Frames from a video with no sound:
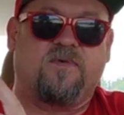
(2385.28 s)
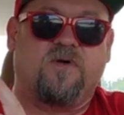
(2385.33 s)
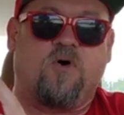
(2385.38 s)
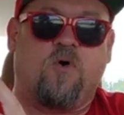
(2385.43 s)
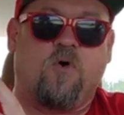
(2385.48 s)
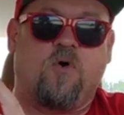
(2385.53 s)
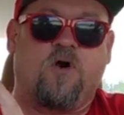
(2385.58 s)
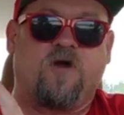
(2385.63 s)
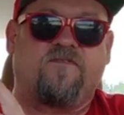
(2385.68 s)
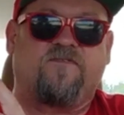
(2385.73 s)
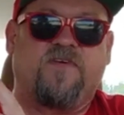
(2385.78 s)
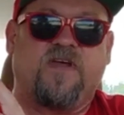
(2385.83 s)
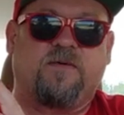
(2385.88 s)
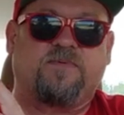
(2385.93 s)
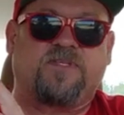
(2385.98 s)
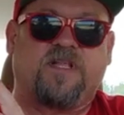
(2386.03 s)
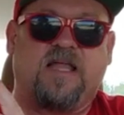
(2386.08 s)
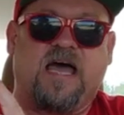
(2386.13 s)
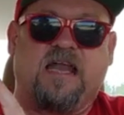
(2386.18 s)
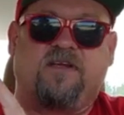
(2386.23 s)
horror
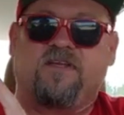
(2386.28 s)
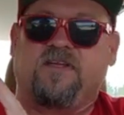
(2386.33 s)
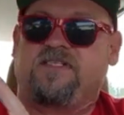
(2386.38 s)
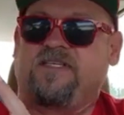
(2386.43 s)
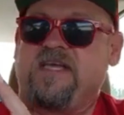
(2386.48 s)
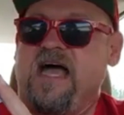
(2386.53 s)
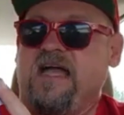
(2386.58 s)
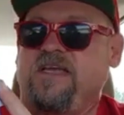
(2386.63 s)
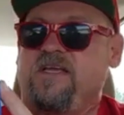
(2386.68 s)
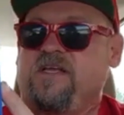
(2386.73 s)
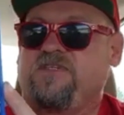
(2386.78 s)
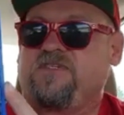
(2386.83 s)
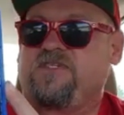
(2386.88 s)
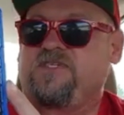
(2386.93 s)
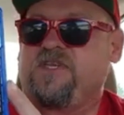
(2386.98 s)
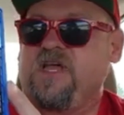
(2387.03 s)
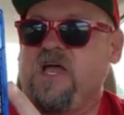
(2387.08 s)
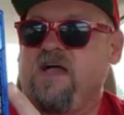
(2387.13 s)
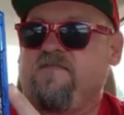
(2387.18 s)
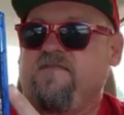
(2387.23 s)
films, a lot of Italian
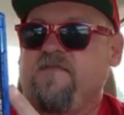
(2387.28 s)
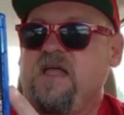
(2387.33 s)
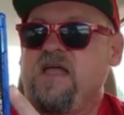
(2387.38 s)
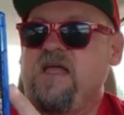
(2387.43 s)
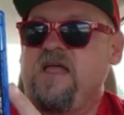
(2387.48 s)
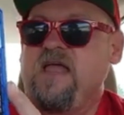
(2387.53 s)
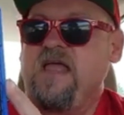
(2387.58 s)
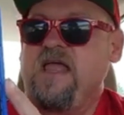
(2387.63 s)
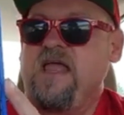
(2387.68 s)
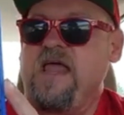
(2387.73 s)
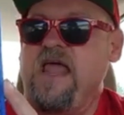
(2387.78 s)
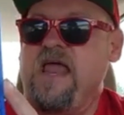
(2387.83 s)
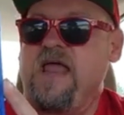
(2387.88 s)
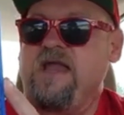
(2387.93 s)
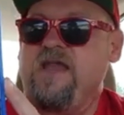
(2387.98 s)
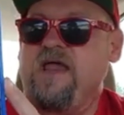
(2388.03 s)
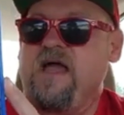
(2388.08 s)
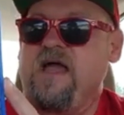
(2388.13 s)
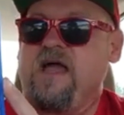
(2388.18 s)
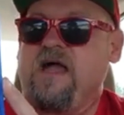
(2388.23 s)
stuff.
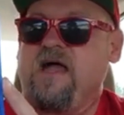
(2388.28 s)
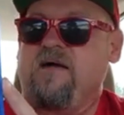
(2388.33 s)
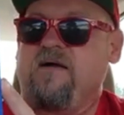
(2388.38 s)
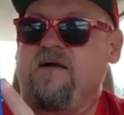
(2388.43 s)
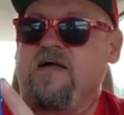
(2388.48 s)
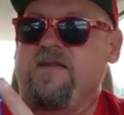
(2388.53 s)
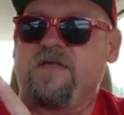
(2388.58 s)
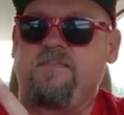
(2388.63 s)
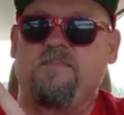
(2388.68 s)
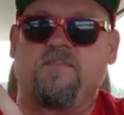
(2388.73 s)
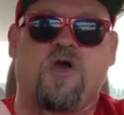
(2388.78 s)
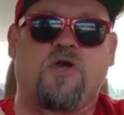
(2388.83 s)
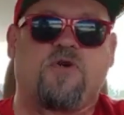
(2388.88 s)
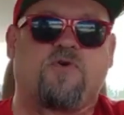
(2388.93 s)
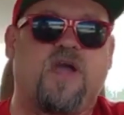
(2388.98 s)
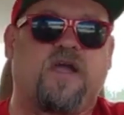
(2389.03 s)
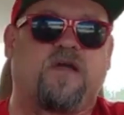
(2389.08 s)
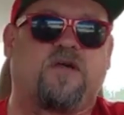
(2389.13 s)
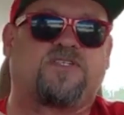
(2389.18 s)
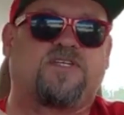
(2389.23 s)
And I think Mark
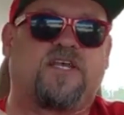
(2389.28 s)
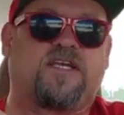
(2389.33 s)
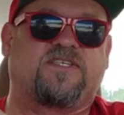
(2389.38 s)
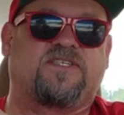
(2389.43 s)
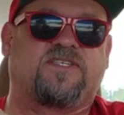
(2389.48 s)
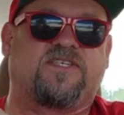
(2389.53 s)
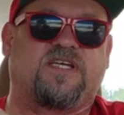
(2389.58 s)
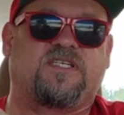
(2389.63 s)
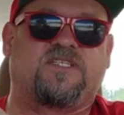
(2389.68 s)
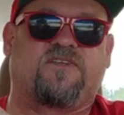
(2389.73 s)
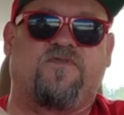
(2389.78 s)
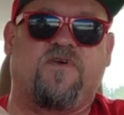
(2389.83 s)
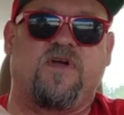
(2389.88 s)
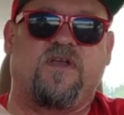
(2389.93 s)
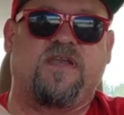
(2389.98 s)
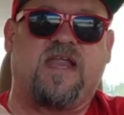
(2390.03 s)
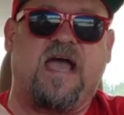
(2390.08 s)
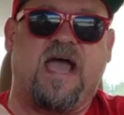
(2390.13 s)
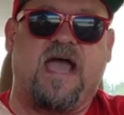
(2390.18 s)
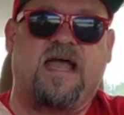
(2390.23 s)
Gregory's like
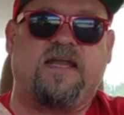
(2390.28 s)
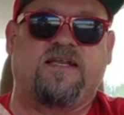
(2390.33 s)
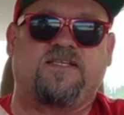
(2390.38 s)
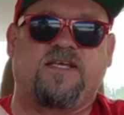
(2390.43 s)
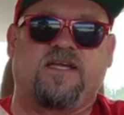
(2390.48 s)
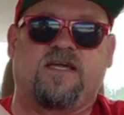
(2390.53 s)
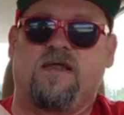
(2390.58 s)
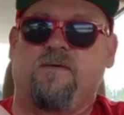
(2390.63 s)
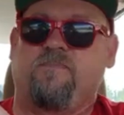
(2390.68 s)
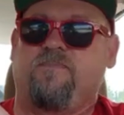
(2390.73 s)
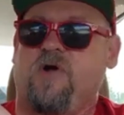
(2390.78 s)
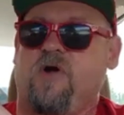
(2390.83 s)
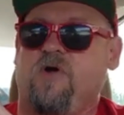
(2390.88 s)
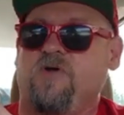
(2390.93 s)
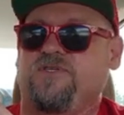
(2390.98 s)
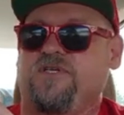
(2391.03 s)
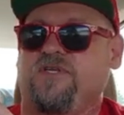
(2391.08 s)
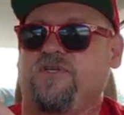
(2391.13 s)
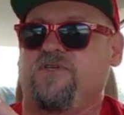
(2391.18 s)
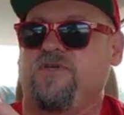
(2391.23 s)
6'9". He's like an
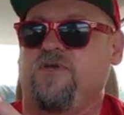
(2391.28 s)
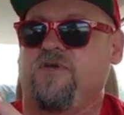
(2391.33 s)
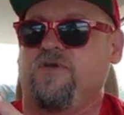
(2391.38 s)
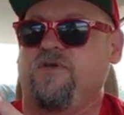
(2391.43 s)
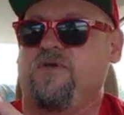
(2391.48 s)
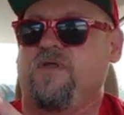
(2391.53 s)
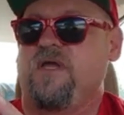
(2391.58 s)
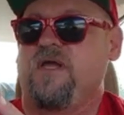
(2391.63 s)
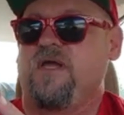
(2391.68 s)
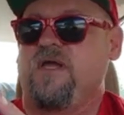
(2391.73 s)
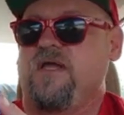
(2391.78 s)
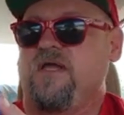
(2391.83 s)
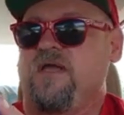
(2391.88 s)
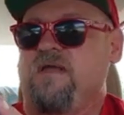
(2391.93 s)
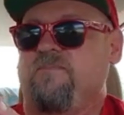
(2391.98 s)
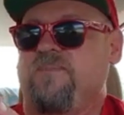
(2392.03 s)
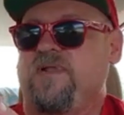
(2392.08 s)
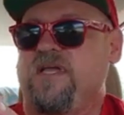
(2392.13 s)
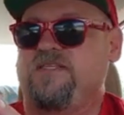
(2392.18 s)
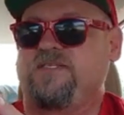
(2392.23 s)
imposing dude.
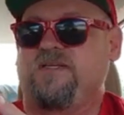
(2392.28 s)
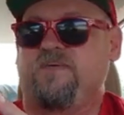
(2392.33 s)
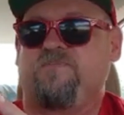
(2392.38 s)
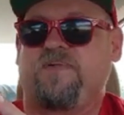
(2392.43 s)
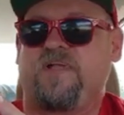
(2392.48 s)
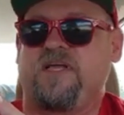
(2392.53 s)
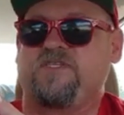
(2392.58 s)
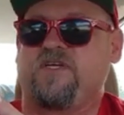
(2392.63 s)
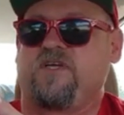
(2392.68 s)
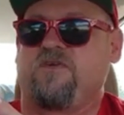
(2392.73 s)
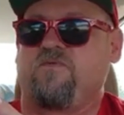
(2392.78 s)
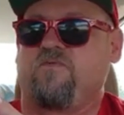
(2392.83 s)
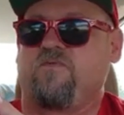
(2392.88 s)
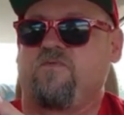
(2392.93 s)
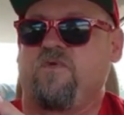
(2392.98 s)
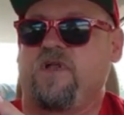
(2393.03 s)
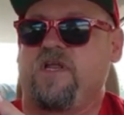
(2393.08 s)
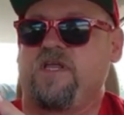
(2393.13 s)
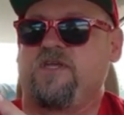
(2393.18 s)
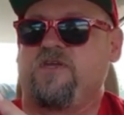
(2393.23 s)
Plays a
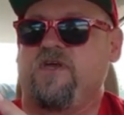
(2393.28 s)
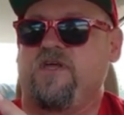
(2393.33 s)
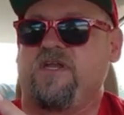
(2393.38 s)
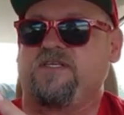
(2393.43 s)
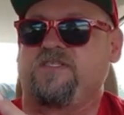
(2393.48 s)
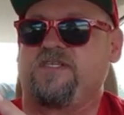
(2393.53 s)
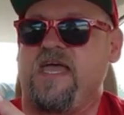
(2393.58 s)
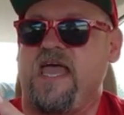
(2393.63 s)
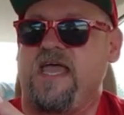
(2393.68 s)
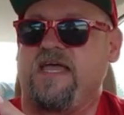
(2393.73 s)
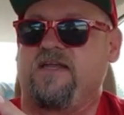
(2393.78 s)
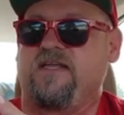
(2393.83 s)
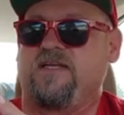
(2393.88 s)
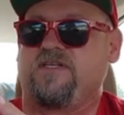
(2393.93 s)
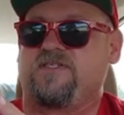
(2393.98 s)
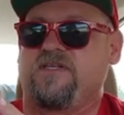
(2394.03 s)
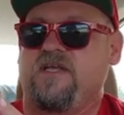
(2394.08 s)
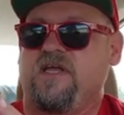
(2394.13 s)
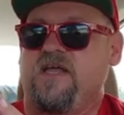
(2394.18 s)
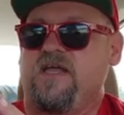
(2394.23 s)
really good
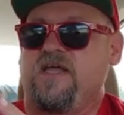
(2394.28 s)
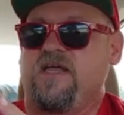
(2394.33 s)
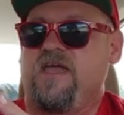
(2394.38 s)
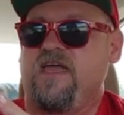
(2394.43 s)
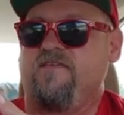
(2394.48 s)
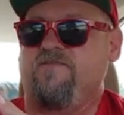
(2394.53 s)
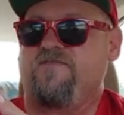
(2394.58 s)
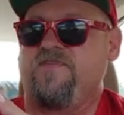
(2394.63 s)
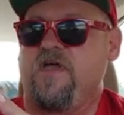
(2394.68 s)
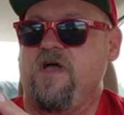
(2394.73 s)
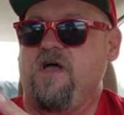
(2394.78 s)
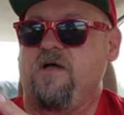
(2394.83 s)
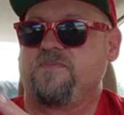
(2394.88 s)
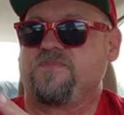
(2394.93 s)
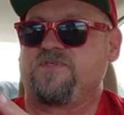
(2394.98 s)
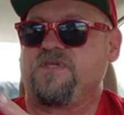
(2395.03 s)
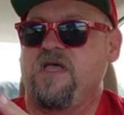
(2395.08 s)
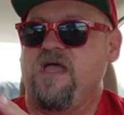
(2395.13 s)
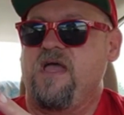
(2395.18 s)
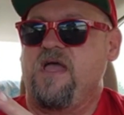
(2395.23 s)
antagonist in
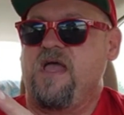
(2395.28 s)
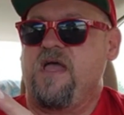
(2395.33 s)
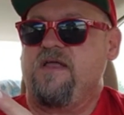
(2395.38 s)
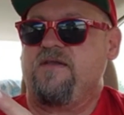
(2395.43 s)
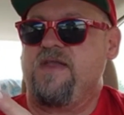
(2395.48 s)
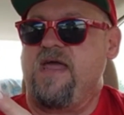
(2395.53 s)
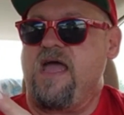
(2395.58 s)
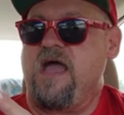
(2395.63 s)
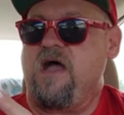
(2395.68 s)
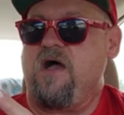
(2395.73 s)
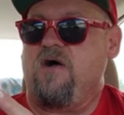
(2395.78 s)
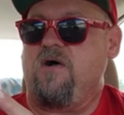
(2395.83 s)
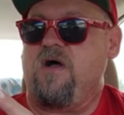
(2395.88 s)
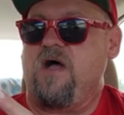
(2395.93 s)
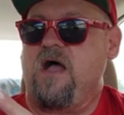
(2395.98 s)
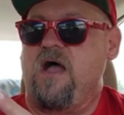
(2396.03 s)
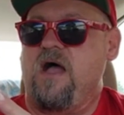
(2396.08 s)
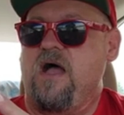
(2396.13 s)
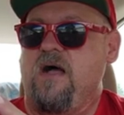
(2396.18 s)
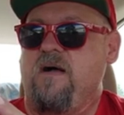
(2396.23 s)
films.
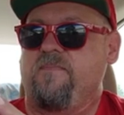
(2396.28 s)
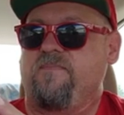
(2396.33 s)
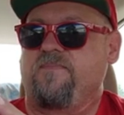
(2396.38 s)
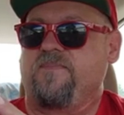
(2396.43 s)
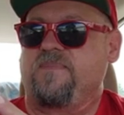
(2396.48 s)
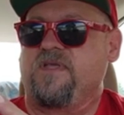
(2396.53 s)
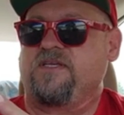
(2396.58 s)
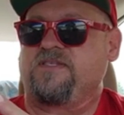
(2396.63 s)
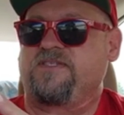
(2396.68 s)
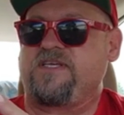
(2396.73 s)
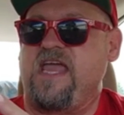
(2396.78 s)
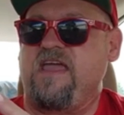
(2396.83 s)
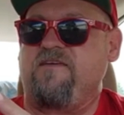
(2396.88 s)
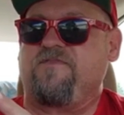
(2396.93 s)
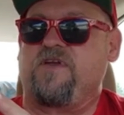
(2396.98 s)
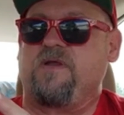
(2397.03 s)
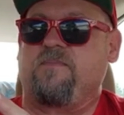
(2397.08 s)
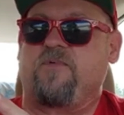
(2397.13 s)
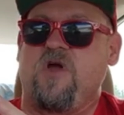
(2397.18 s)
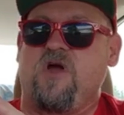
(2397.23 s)
Now, Escape
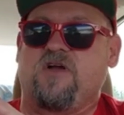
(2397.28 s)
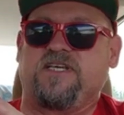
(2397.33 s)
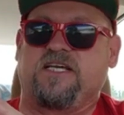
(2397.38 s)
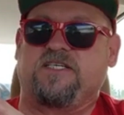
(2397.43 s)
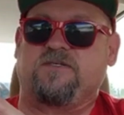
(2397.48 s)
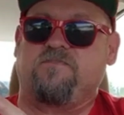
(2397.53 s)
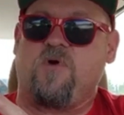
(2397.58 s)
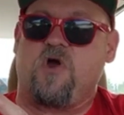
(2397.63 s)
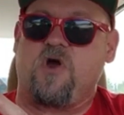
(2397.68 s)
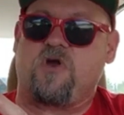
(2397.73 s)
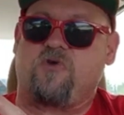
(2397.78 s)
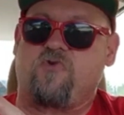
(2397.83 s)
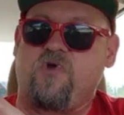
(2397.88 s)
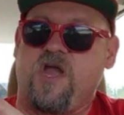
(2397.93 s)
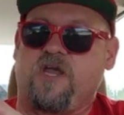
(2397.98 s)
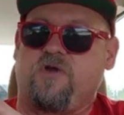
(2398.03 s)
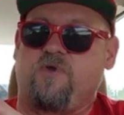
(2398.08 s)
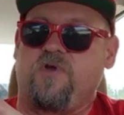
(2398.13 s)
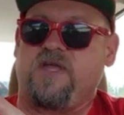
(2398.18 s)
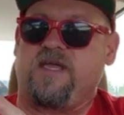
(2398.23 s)
from the Bronx has Mark
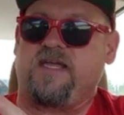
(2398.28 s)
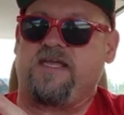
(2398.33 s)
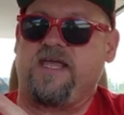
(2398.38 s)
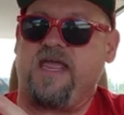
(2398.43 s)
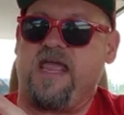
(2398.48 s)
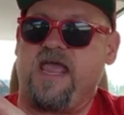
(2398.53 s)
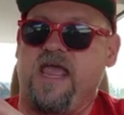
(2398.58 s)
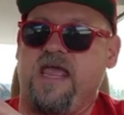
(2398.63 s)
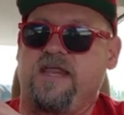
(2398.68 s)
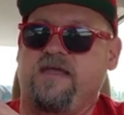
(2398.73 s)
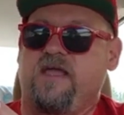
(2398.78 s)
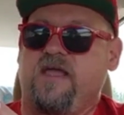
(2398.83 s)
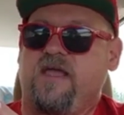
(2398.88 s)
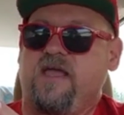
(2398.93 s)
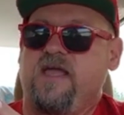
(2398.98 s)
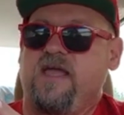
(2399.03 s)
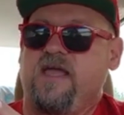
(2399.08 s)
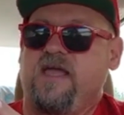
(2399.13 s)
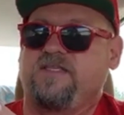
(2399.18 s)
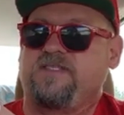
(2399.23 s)
Gregory again,
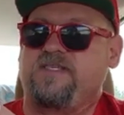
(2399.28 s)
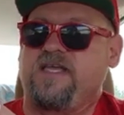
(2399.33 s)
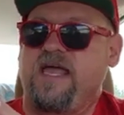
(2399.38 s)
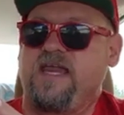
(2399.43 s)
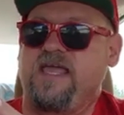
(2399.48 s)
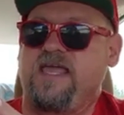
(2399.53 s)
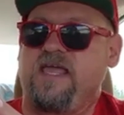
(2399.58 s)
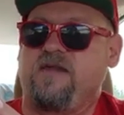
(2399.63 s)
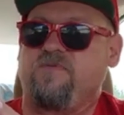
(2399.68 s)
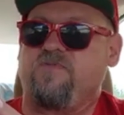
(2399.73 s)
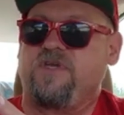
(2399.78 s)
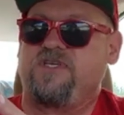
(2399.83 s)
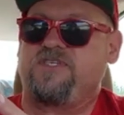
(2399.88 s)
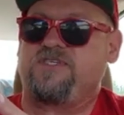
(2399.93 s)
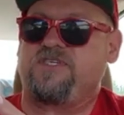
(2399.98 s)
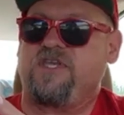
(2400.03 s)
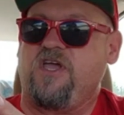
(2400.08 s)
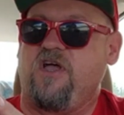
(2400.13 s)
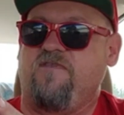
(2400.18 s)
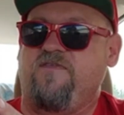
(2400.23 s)
It's got Henry
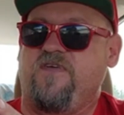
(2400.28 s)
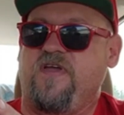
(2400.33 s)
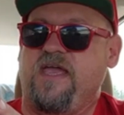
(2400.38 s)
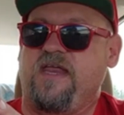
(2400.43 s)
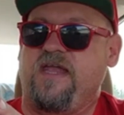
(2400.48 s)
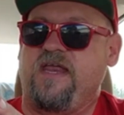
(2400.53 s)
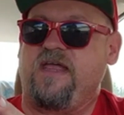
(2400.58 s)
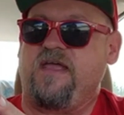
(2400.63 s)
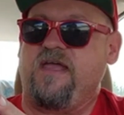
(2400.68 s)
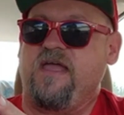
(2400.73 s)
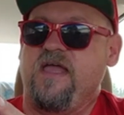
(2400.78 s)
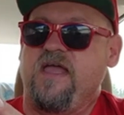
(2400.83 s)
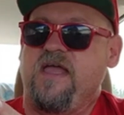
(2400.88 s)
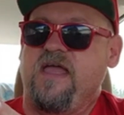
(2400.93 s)
Silva in it,